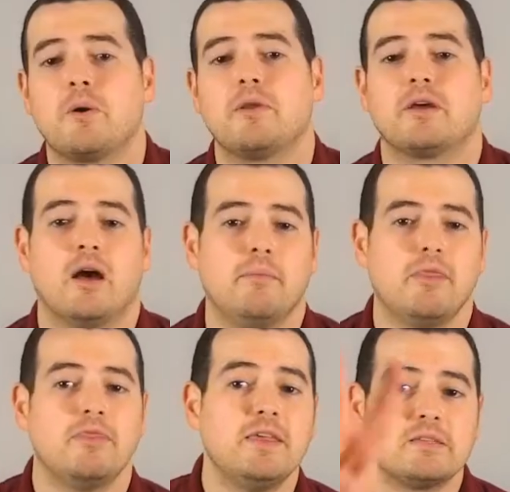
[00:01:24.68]
going to come
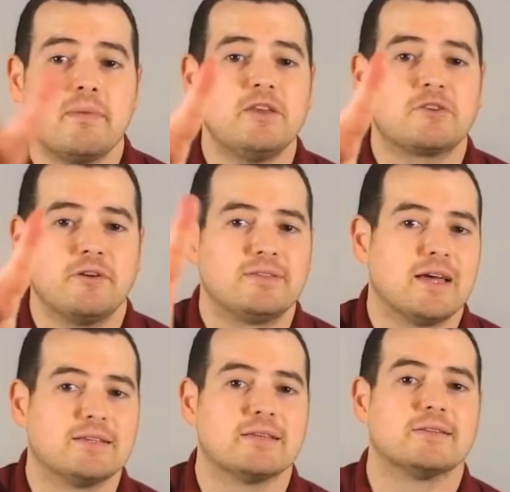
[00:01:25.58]
in this many screen
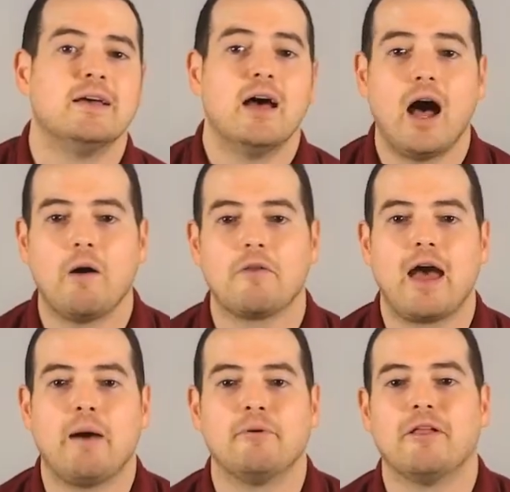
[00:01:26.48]
sizes, with
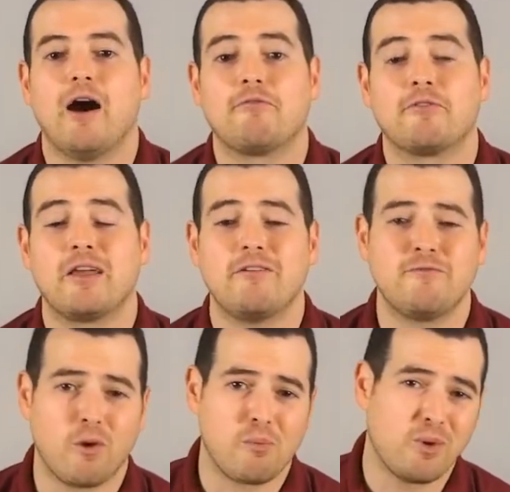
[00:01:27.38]
Apple offering a
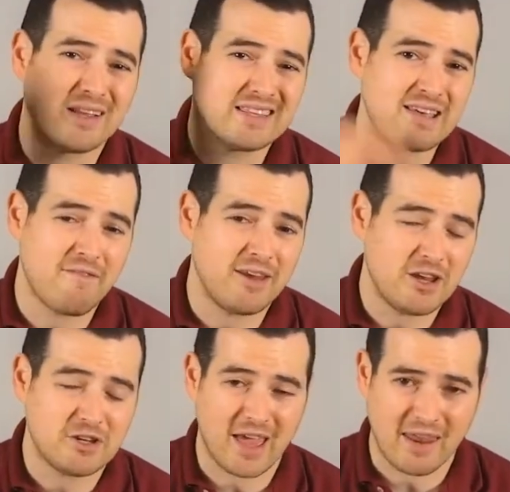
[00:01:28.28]

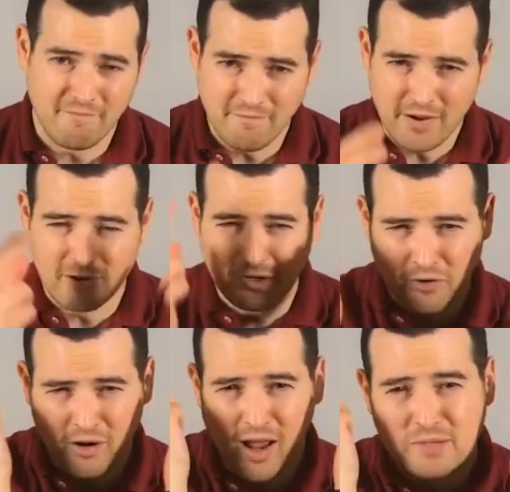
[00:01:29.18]
4.7-inch and, fingers
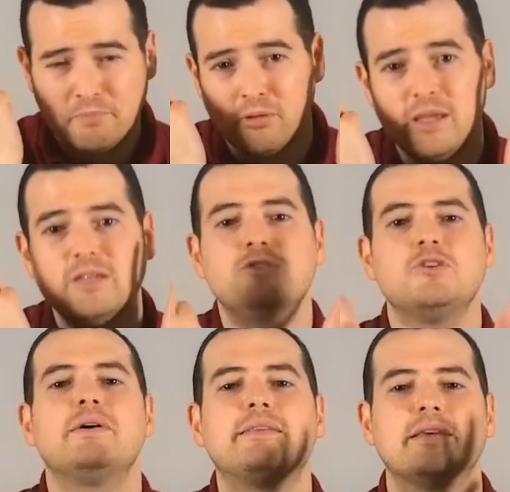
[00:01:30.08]
crossed, please
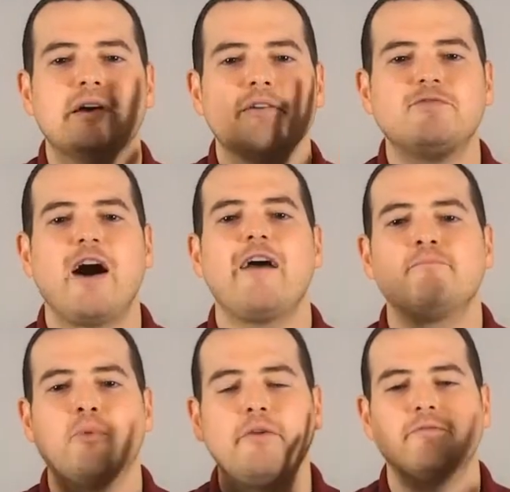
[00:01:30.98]
do it,
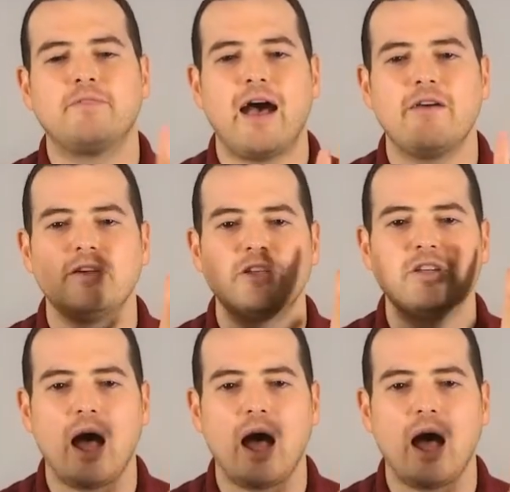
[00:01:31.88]
5.5-inch